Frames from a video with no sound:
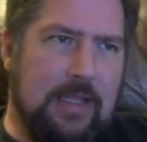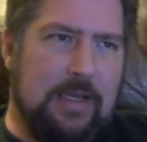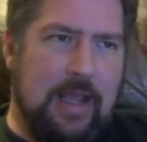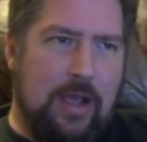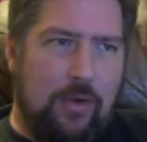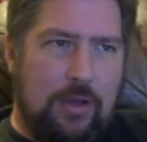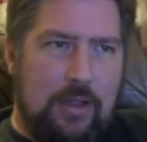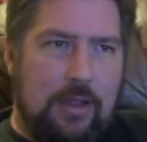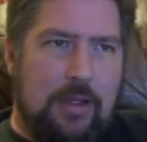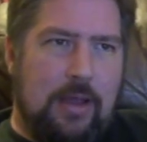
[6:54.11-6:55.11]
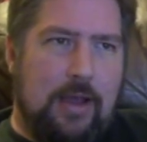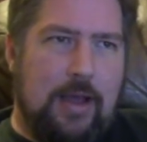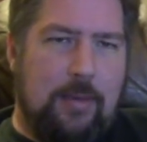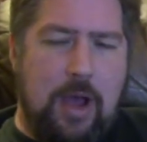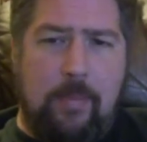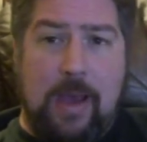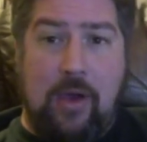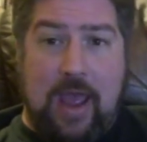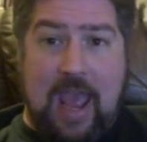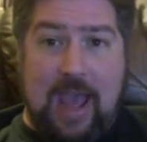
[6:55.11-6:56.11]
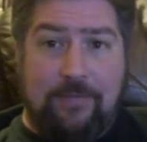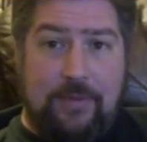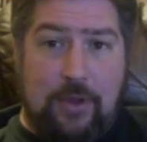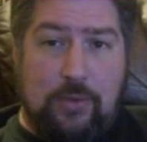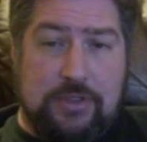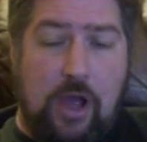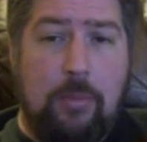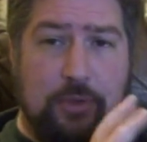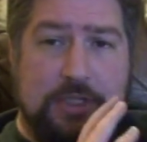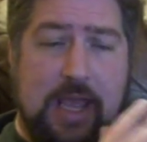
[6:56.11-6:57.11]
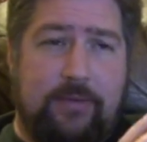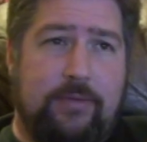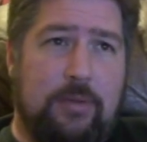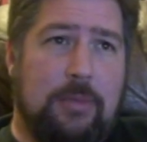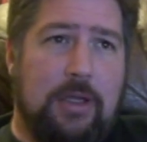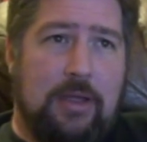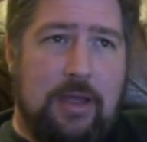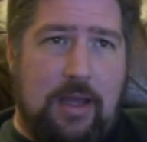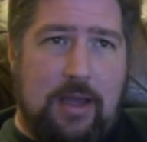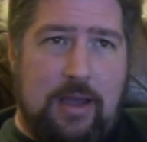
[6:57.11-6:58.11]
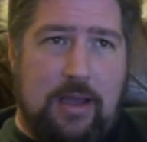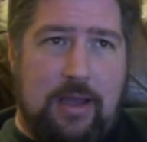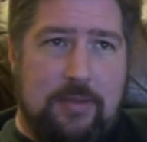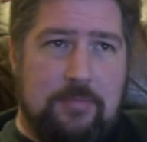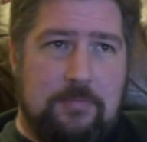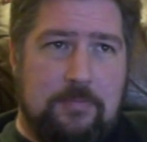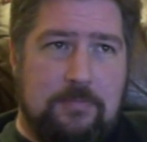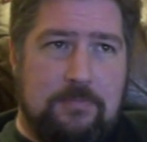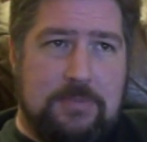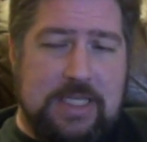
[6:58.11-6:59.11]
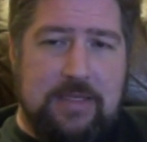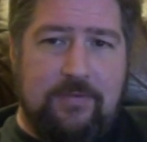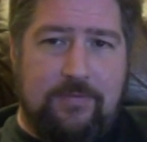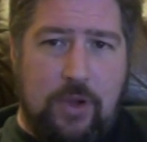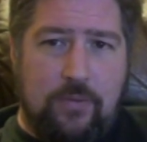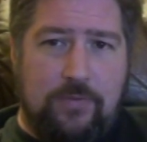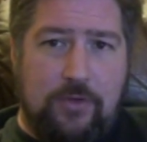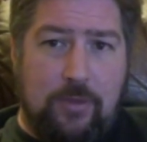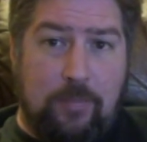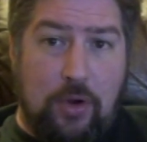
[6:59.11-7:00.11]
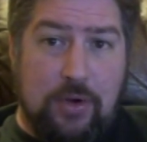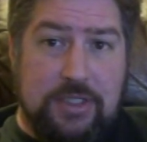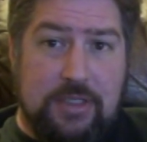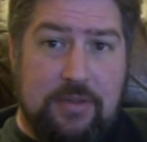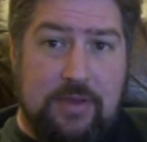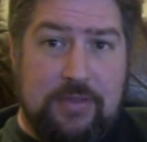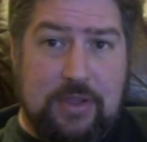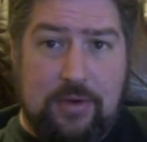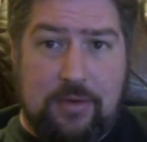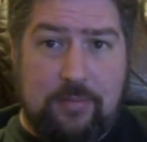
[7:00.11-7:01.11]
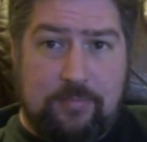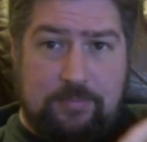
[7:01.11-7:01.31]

Now, um, about half of those, almost half of them, uh, didn't vote for the person that their